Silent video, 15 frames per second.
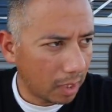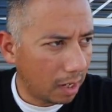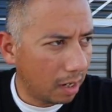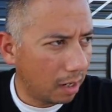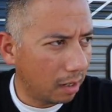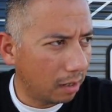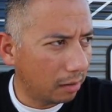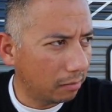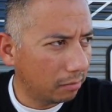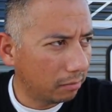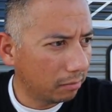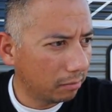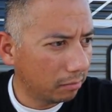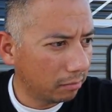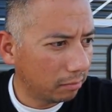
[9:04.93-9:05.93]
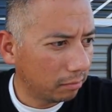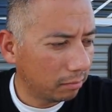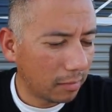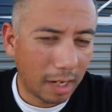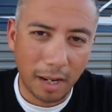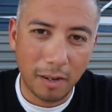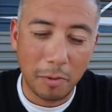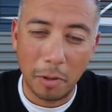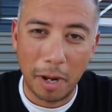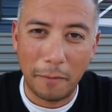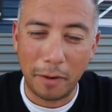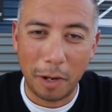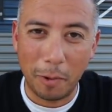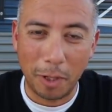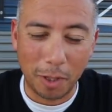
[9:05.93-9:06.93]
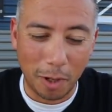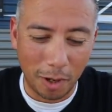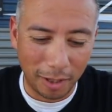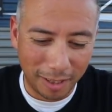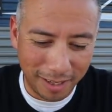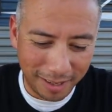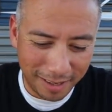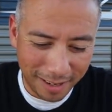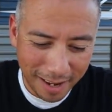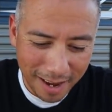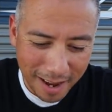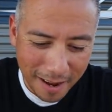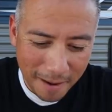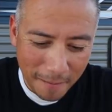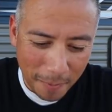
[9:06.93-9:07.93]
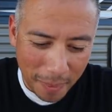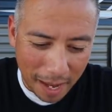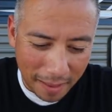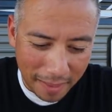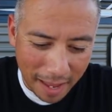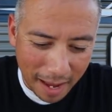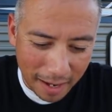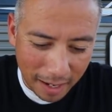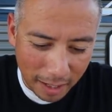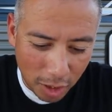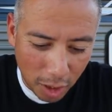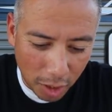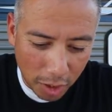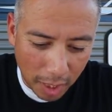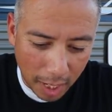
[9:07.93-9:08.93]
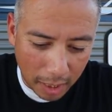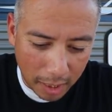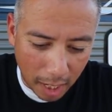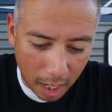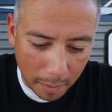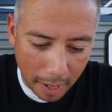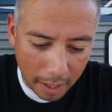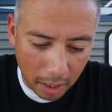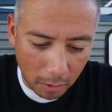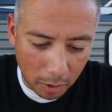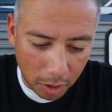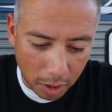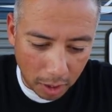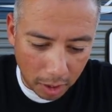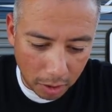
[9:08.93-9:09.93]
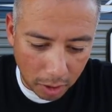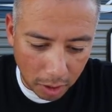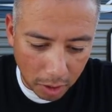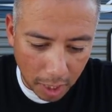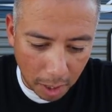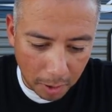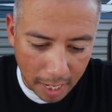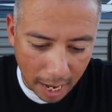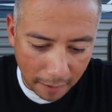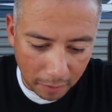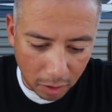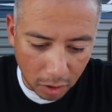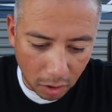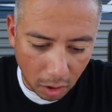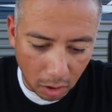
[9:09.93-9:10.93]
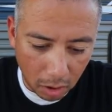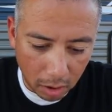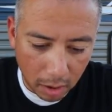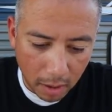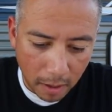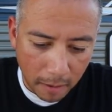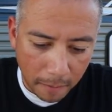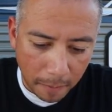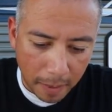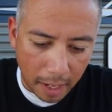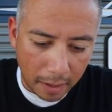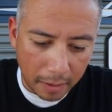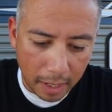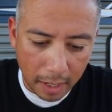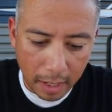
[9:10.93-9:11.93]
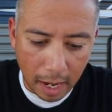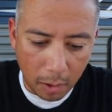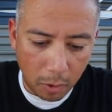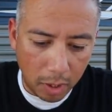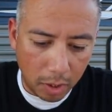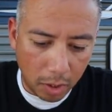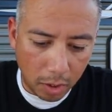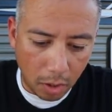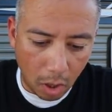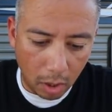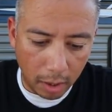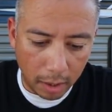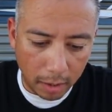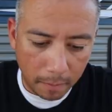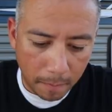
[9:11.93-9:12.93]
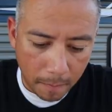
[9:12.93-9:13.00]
I don't know, I forget what it's called. And then just select TireMinder, which as you can see I already have installed, and then I would install it.